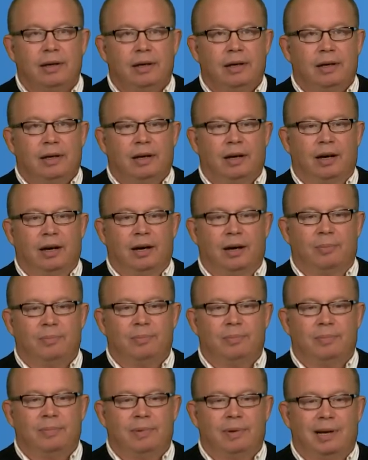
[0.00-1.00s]

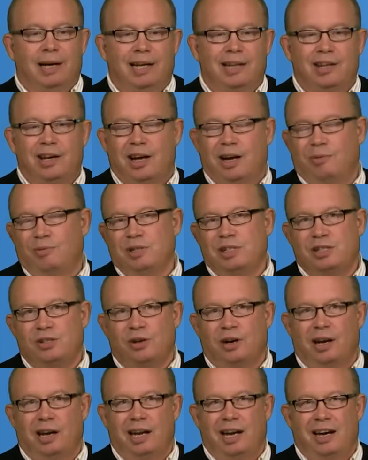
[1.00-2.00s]
um, I thought it was
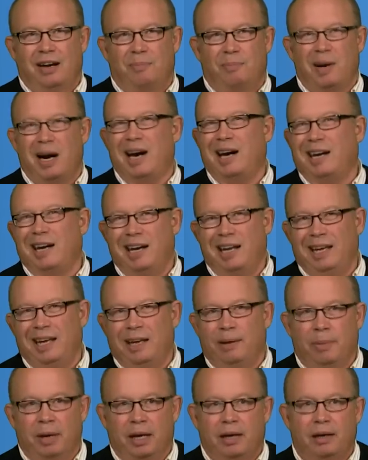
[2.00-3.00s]
sort of like a marketing
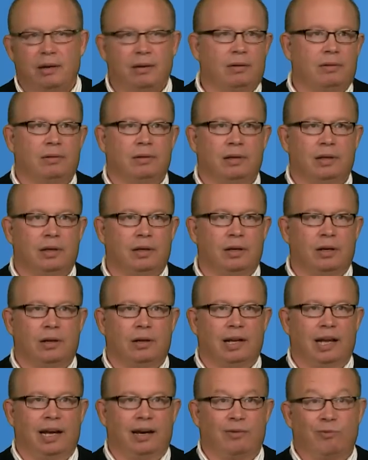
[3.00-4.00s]
gimmick you know,
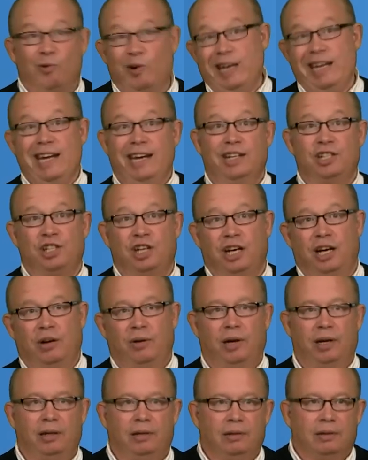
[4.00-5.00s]
like re
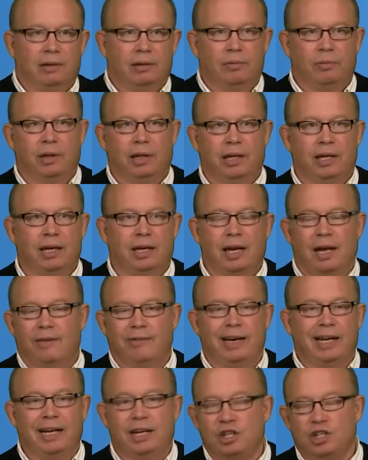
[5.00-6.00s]
engineering. They really didn't have
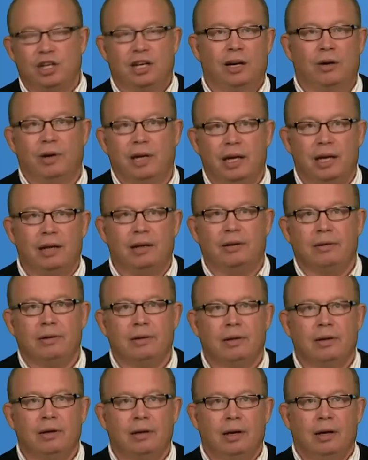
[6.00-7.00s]
any engineering in it.
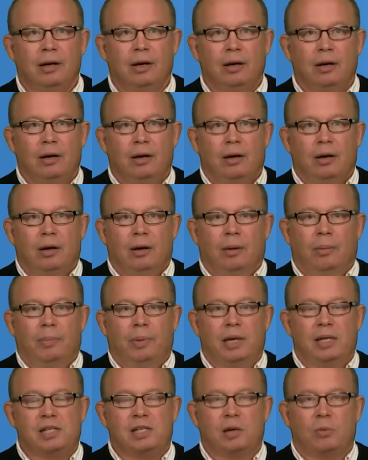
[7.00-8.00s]

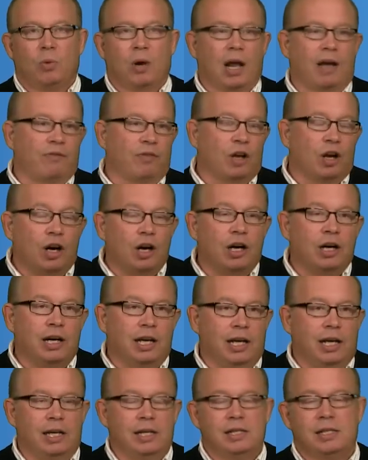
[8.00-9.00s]
But he said, What I've learned
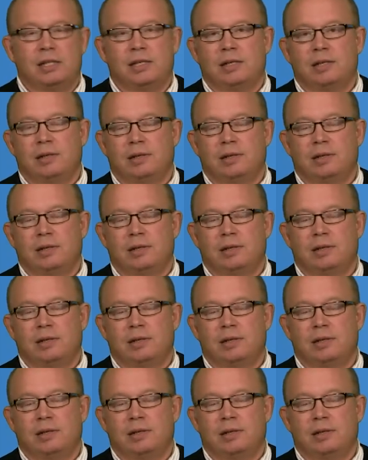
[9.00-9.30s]
is